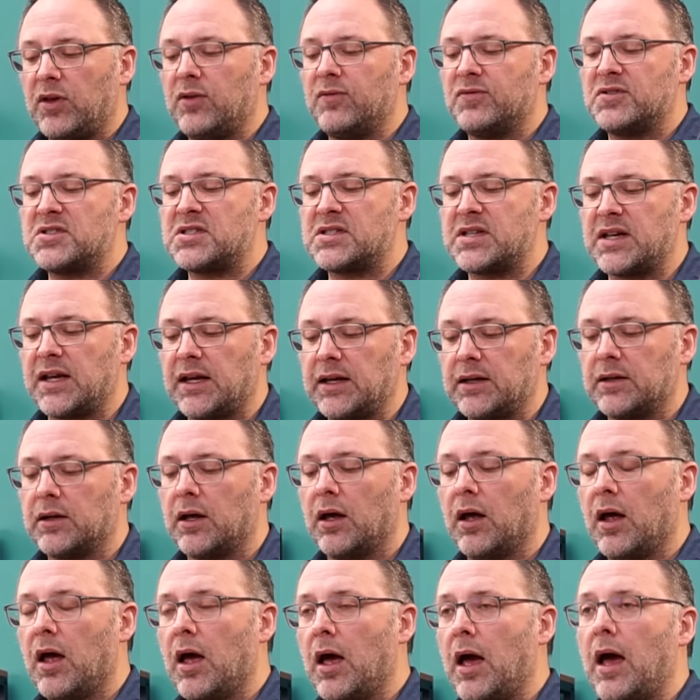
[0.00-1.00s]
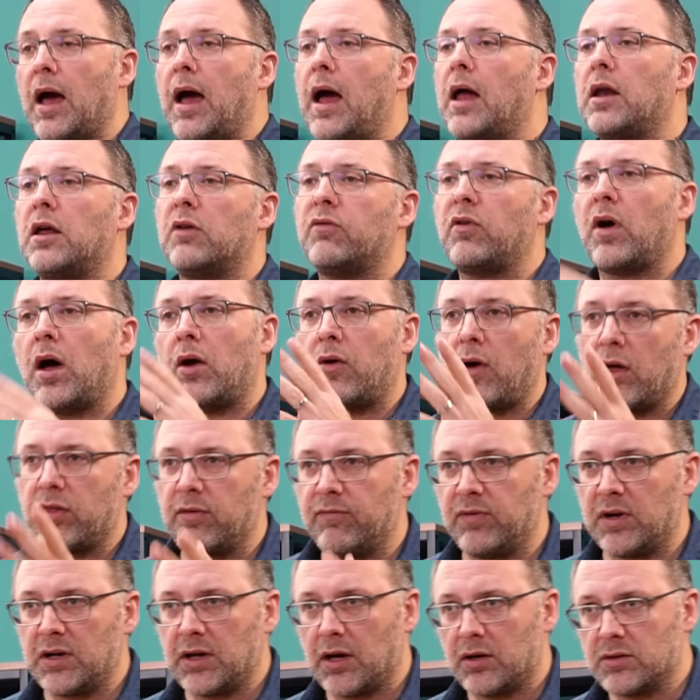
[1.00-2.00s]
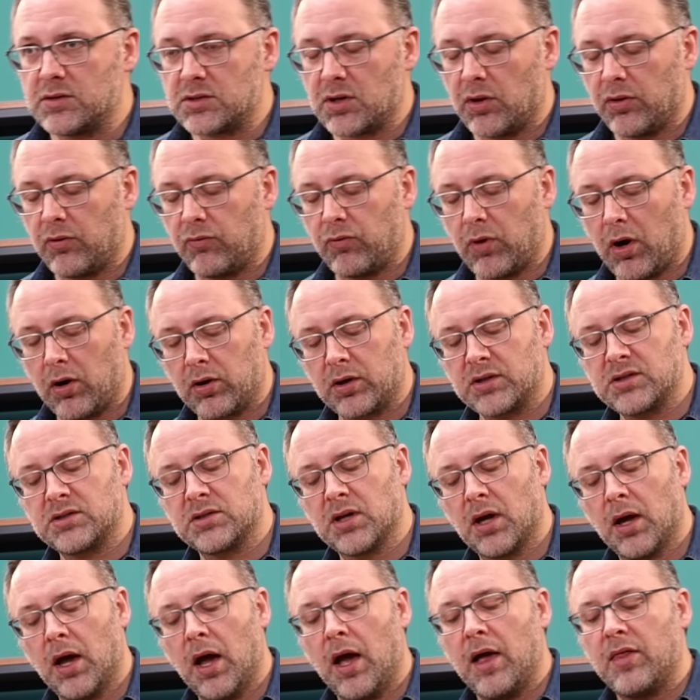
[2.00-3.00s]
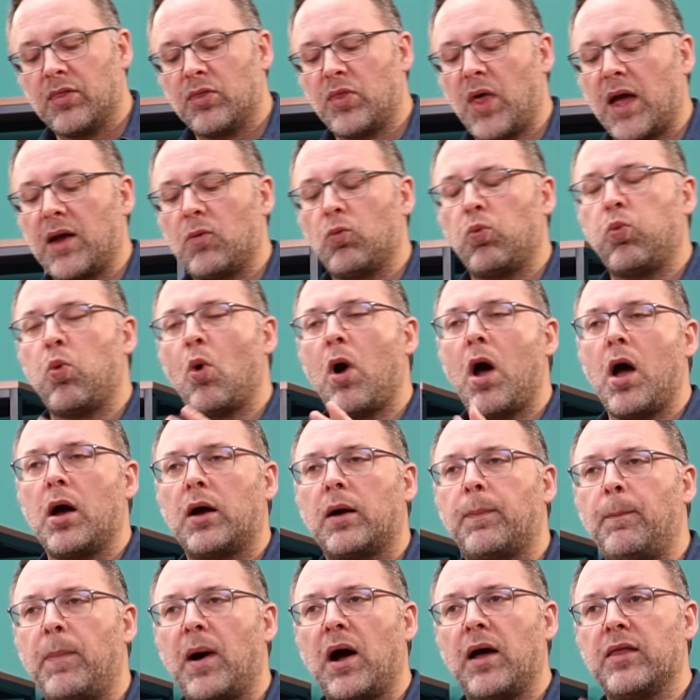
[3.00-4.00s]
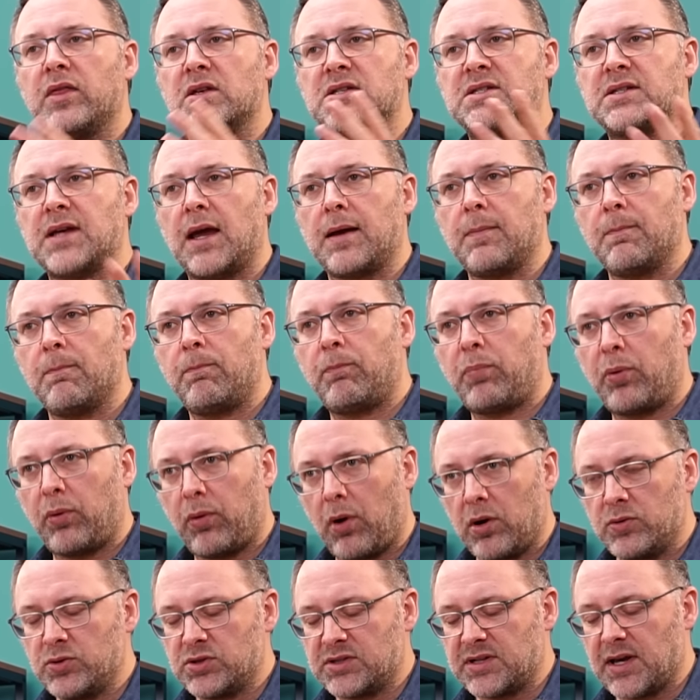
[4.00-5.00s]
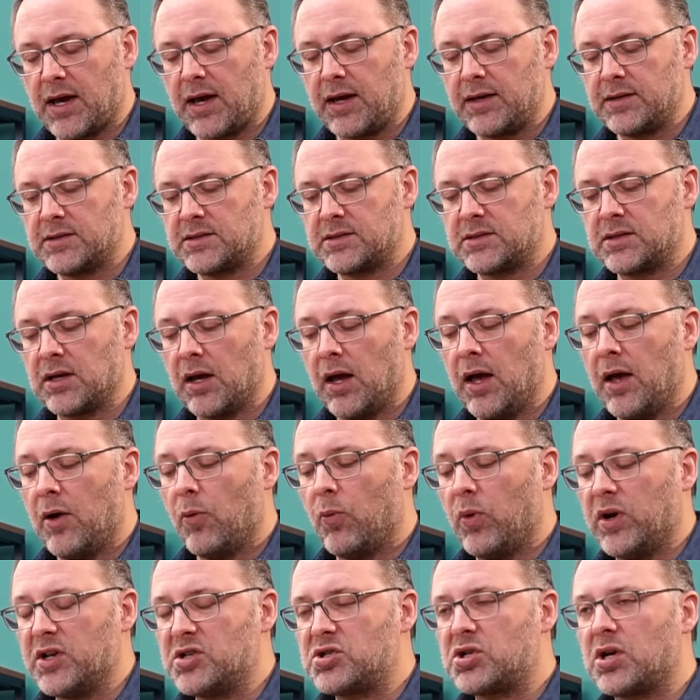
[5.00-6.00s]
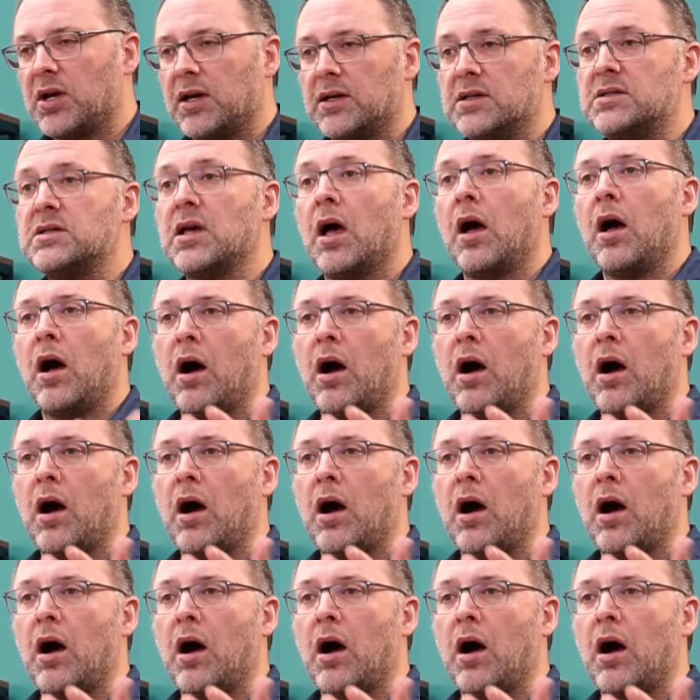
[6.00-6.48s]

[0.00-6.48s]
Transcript: you've seen any of our other videos on the ROKs, they work by the same process, which is